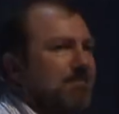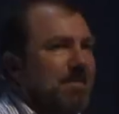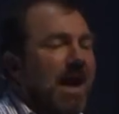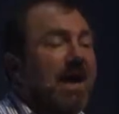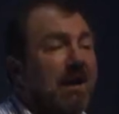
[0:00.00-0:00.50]

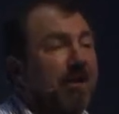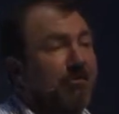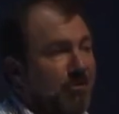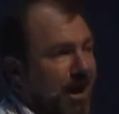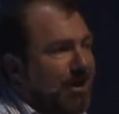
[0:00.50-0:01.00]
I love
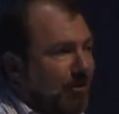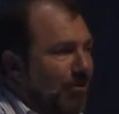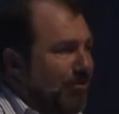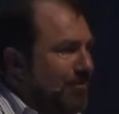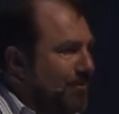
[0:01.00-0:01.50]
Krakow.
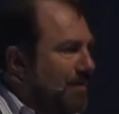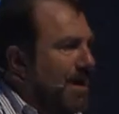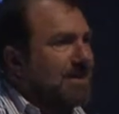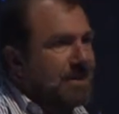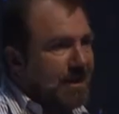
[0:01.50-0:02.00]
I
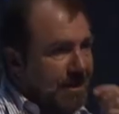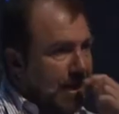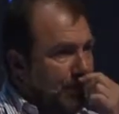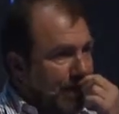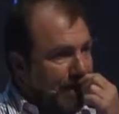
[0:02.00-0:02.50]
started
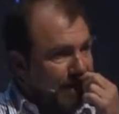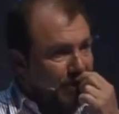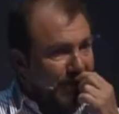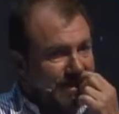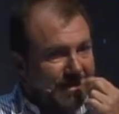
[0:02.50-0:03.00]
coming here
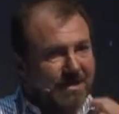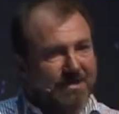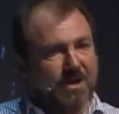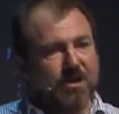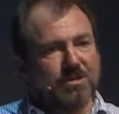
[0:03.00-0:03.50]
20 years
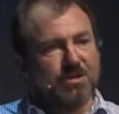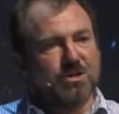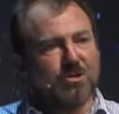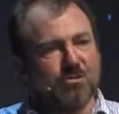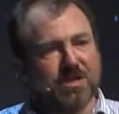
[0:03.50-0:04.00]
ago as a
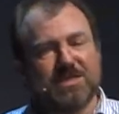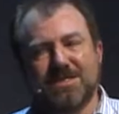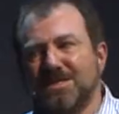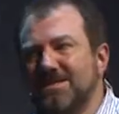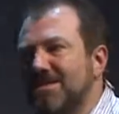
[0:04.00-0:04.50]
tourist
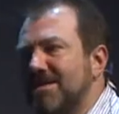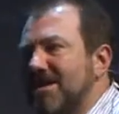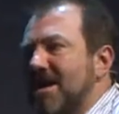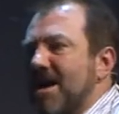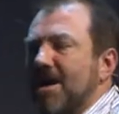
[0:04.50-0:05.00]

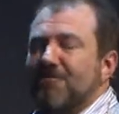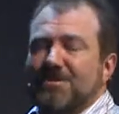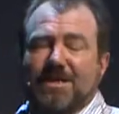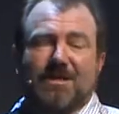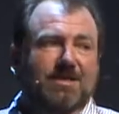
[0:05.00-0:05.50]
and I've
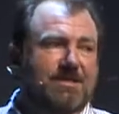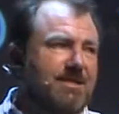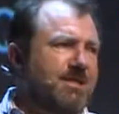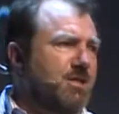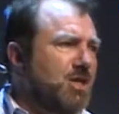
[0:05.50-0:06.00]
seen this
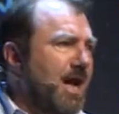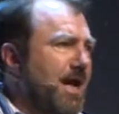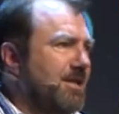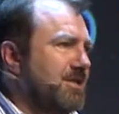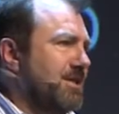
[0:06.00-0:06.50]
city
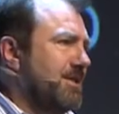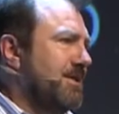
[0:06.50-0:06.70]
change.